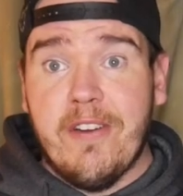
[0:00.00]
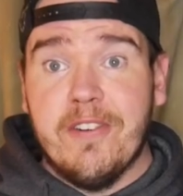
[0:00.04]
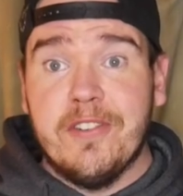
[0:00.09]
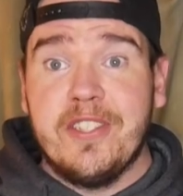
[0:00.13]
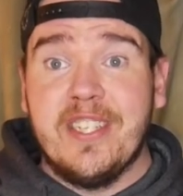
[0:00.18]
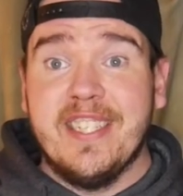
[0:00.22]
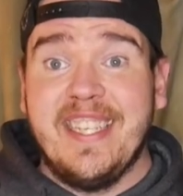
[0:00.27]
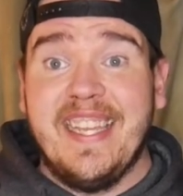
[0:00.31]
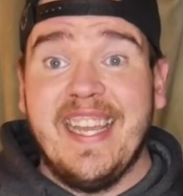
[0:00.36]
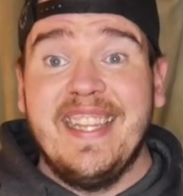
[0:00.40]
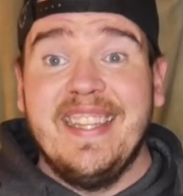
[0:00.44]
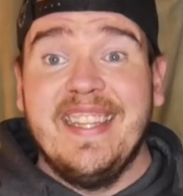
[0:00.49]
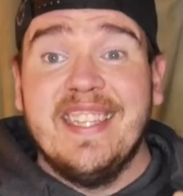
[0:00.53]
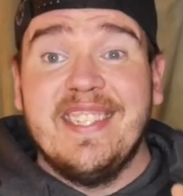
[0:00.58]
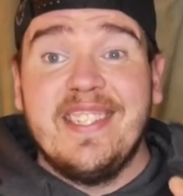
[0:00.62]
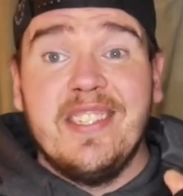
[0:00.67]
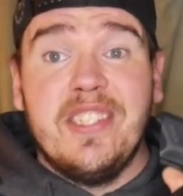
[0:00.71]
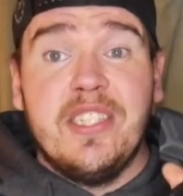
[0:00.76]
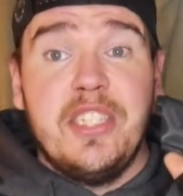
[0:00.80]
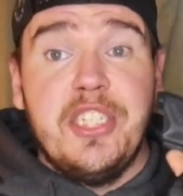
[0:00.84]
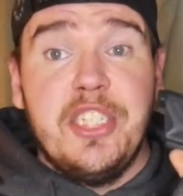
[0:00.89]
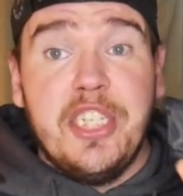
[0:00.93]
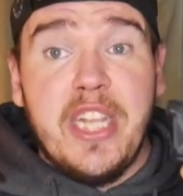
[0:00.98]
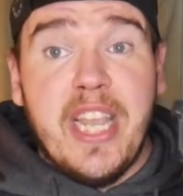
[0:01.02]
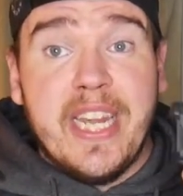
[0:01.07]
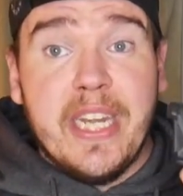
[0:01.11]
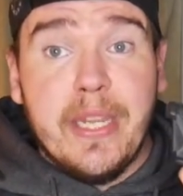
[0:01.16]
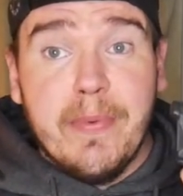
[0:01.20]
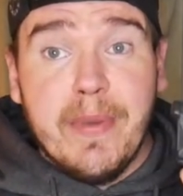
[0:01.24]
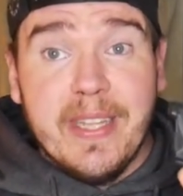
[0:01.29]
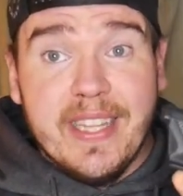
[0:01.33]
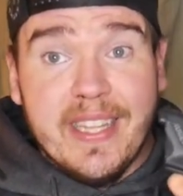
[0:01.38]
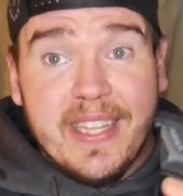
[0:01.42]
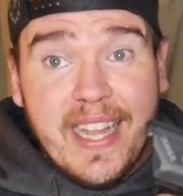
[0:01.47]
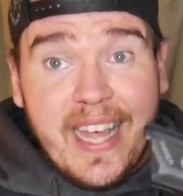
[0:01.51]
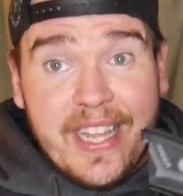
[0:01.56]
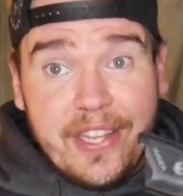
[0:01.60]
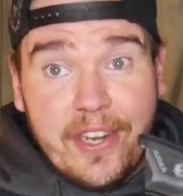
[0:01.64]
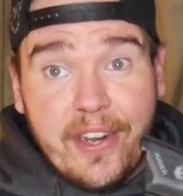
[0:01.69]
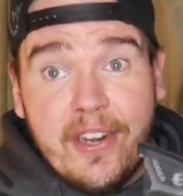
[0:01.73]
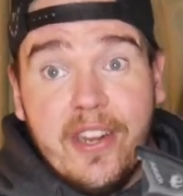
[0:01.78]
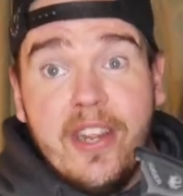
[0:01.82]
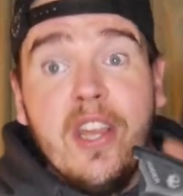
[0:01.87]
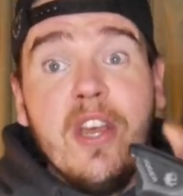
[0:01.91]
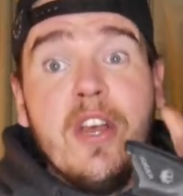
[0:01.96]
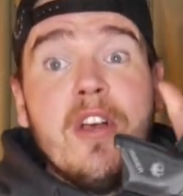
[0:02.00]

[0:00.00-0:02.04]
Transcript: because again, this is genuine leather.